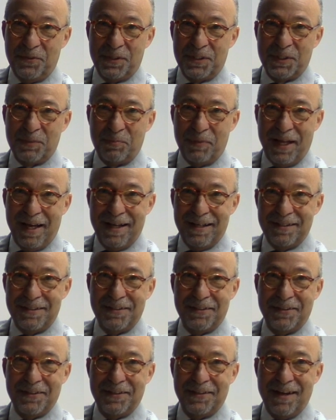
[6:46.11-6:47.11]
explain
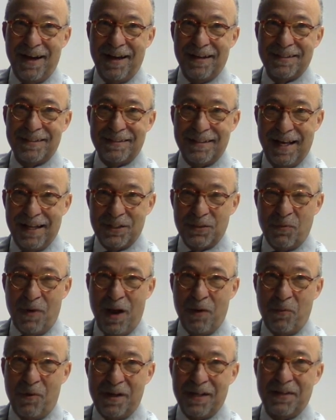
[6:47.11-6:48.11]
to the United States
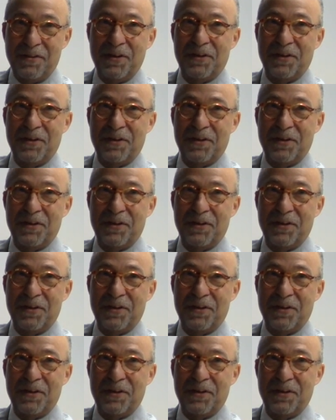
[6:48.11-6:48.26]
why one of